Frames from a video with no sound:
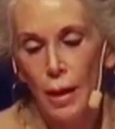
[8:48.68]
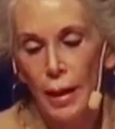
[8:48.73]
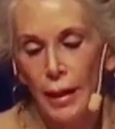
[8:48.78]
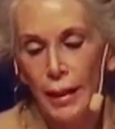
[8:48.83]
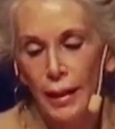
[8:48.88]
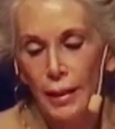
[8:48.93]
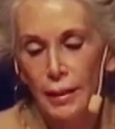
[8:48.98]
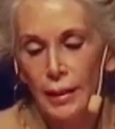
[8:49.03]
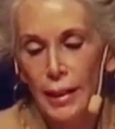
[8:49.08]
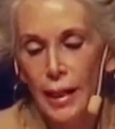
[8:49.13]

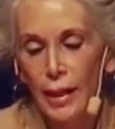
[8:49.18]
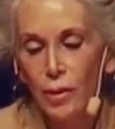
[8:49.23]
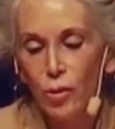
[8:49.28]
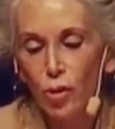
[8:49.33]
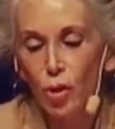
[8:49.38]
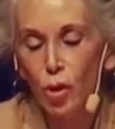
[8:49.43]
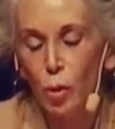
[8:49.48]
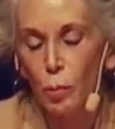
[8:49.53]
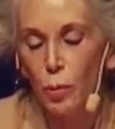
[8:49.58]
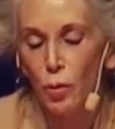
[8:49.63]
It
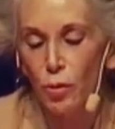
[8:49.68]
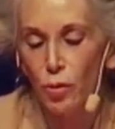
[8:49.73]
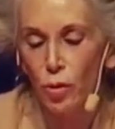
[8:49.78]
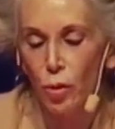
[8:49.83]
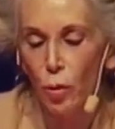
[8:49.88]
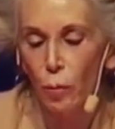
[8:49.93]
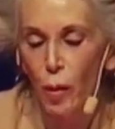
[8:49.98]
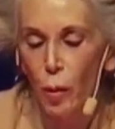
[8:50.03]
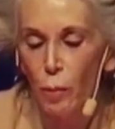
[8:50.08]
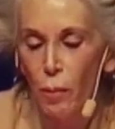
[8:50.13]
tends to
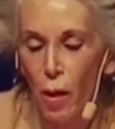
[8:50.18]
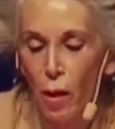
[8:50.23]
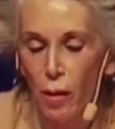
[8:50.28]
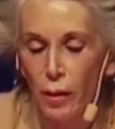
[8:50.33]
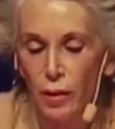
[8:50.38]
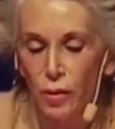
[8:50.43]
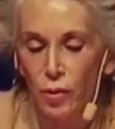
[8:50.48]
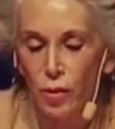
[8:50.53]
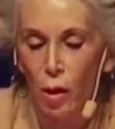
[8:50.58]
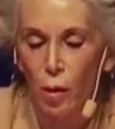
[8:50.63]
presume the
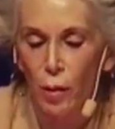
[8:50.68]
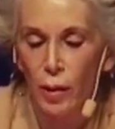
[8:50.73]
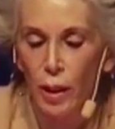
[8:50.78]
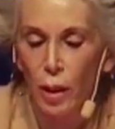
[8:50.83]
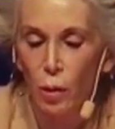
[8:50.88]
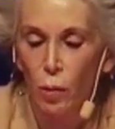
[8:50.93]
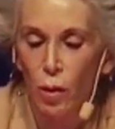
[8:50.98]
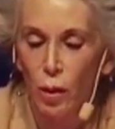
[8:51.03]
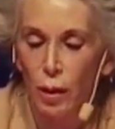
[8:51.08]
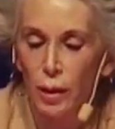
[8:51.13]
parties are
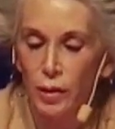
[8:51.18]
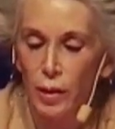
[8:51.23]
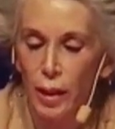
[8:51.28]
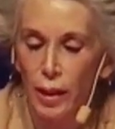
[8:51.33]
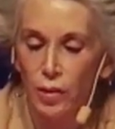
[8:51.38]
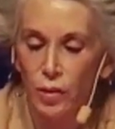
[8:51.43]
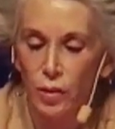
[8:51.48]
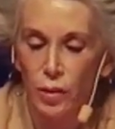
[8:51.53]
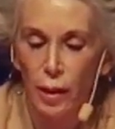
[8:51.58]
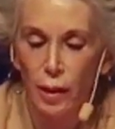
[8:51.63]
equal, as I
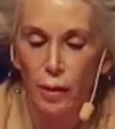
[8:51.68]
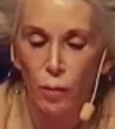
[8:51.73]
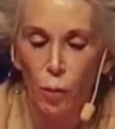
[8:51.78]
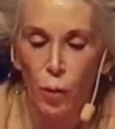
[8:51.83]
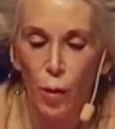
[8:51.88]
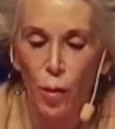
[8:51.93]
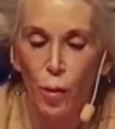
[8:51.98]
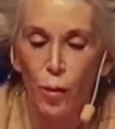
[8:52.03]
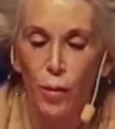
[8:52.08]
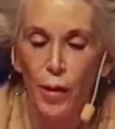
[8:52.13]
said,
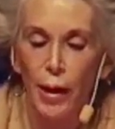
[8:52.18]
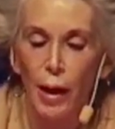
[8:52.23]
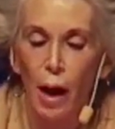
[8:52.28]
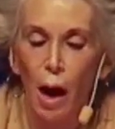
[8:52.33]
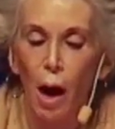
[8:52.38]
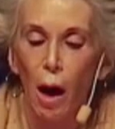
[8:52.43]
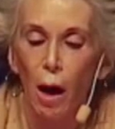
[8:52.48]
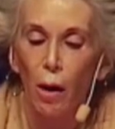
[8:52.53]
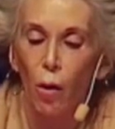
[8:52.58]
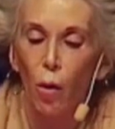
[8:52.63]
whether they
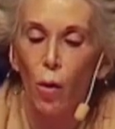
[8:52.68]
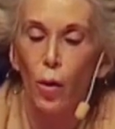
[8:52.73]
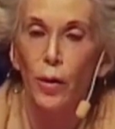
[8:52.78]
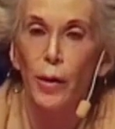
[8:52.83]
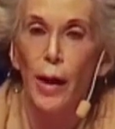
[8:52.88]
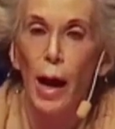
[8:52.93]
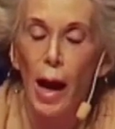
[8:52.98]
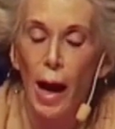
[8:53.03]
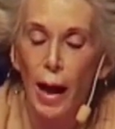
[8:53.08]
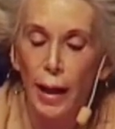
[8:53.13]
are or
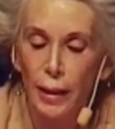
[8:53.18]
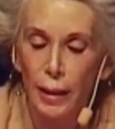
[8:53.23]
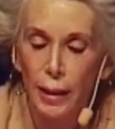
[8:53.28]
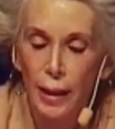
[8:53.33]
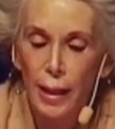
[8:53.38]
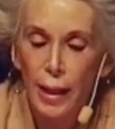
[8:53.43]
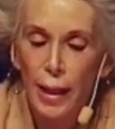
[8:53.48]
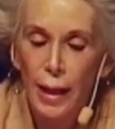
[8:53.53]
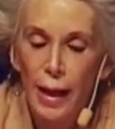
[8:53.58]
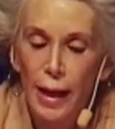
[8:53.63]
not,
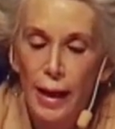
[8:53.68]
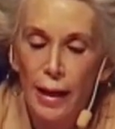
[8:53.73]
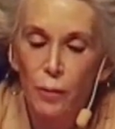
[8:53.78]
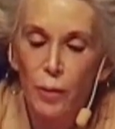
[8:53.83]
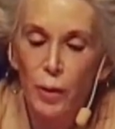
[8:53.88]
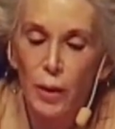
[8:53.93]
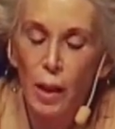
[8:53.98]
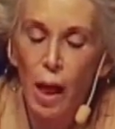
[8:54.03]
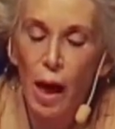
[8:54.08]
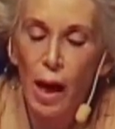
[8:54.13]
and
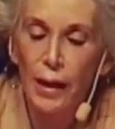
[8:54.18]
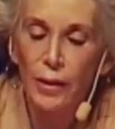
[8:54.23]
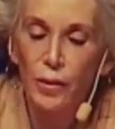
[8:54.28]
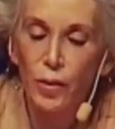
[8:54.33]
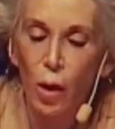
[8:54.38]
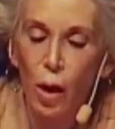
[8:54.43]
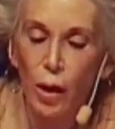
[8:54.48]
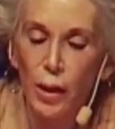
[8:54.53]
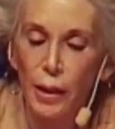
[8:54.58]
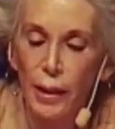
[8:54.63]
relies
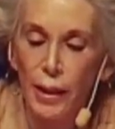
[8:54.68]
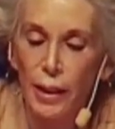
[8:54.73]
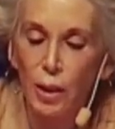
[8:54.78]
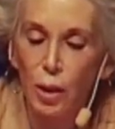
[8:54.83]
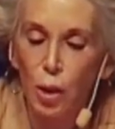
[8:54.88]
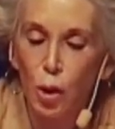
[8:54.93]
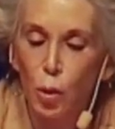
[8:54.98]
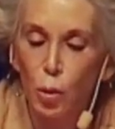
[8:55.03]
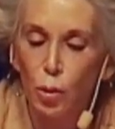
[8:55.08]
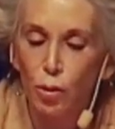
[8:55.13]
on an
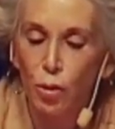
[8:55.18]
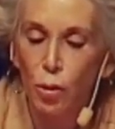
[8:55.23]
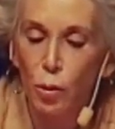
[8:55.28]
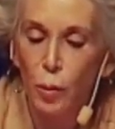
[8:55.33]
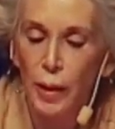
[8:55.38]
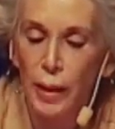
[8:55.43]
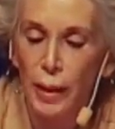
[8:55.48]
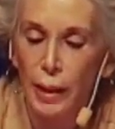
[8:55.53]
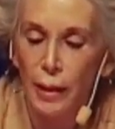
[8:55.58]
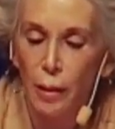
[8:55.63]

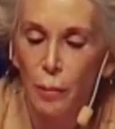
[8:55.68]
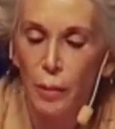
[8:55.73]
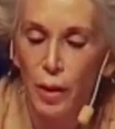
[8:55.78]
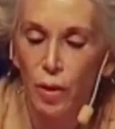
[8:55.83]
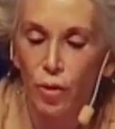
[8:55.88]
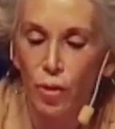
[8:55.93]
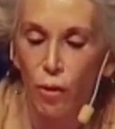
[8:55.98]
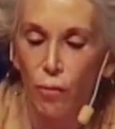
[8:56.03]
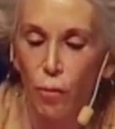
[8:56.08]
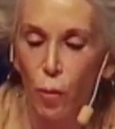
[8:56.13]
illusory
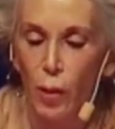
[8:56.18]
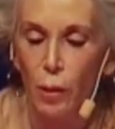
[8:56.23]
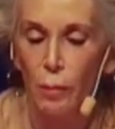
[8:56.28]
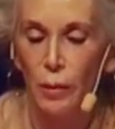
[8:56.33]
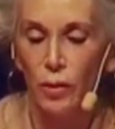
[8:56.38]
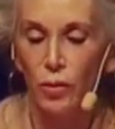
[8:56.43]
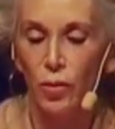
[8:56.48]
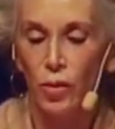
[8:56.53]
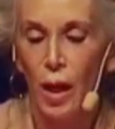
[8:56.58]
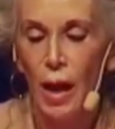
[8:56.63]
image of
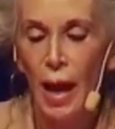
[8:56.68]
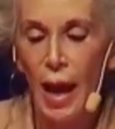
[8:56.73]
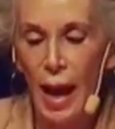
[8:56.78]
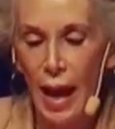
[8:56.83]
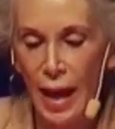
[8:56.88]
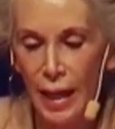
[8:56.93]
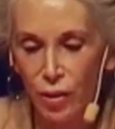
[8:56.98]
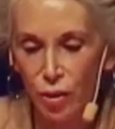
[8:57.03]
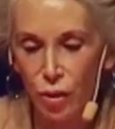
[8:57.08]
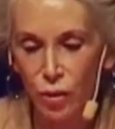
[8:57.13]
women's
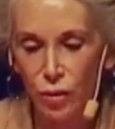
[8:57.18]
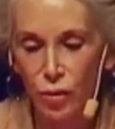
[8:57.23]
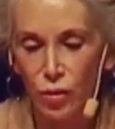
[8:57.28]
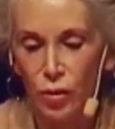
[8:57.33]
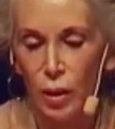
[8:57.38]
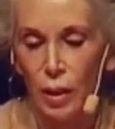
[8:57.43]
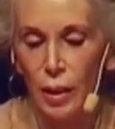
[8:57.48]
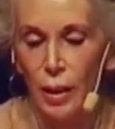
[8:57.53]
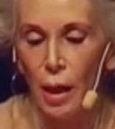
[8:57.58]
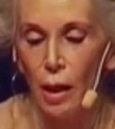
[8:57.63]

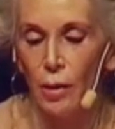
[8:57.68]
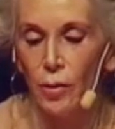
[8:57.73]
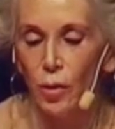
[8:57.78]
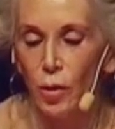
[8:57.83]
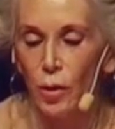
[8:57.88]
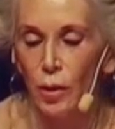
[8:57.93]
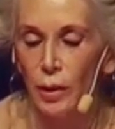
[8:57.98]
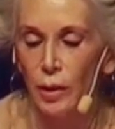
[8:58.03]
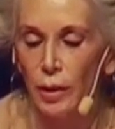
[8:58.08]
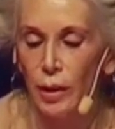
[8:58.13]
agency under
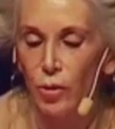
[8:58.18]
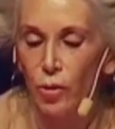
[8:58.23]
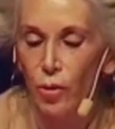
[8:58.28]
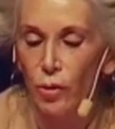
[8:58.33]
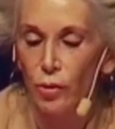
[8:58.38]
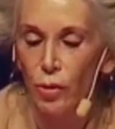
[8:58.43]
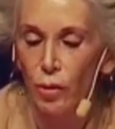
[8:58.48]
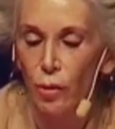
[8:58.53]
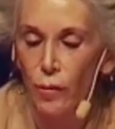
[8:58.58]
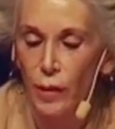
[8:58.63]

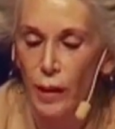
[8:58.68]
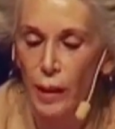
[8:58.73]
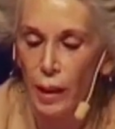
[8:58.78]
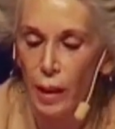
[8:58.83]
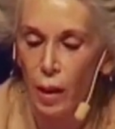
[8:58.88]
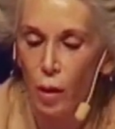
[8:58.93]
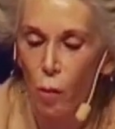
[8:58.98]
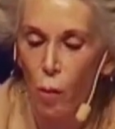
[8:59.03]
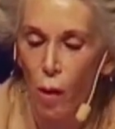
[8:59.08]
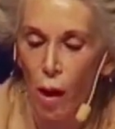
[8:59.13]
conditions of
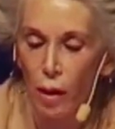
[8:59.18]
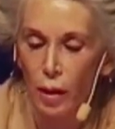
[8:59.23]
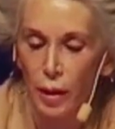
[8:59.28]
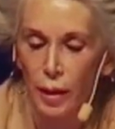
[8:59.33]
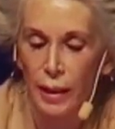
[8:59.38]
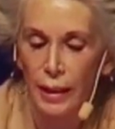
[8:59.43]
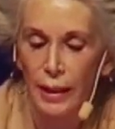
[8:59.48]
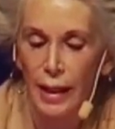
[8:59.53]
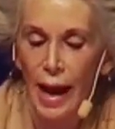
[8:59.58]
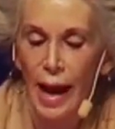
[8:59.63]

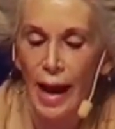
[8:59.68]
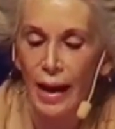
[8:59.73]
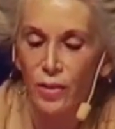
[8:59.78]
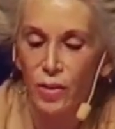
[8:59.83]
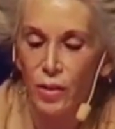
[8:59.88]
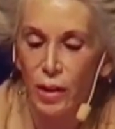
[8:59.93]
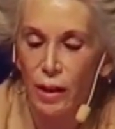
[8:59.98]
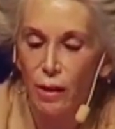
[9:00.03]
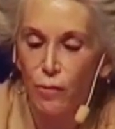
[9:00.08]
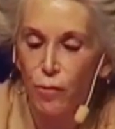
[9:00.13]
inequality,
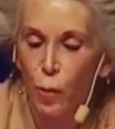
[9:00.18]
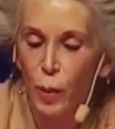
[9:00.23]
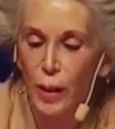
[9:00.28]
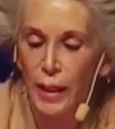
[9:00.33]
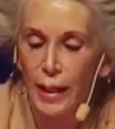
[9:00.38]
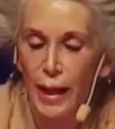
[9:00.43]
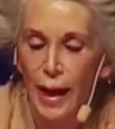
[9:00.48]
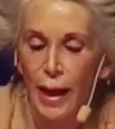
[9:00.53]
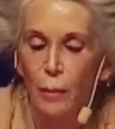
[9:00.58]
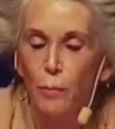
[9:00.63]
as if we
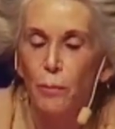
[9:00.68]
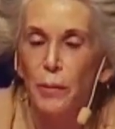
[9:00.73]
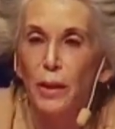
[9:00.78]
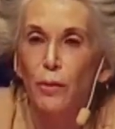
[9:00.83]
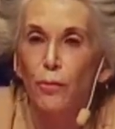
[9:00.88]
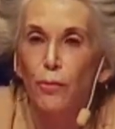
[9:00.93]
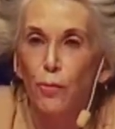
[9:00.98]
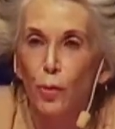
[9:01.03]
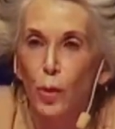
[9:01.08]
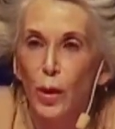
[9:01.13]
can be
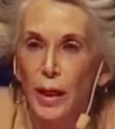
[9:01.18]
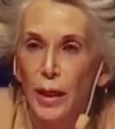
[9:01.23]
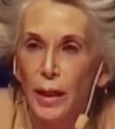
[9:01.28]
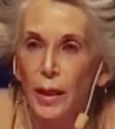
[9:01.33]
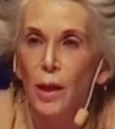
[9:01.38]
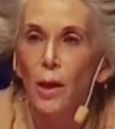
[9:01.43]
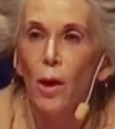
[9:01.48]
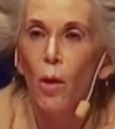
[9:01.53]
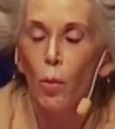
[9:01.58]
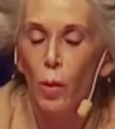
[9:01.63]
free
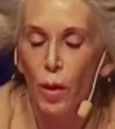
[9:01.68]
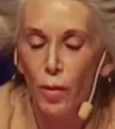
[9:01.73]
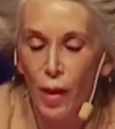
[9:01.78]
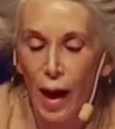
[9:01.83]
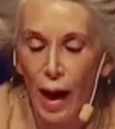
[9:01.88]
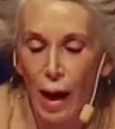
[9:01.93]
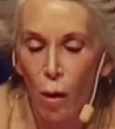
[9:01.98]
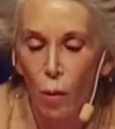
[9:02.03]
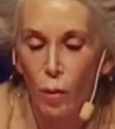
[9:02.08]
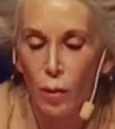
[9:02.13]

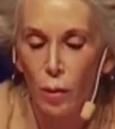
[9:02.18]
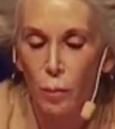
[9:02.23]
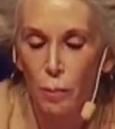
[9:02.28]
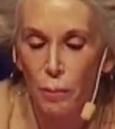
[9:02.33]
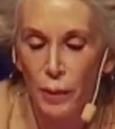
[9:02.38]
without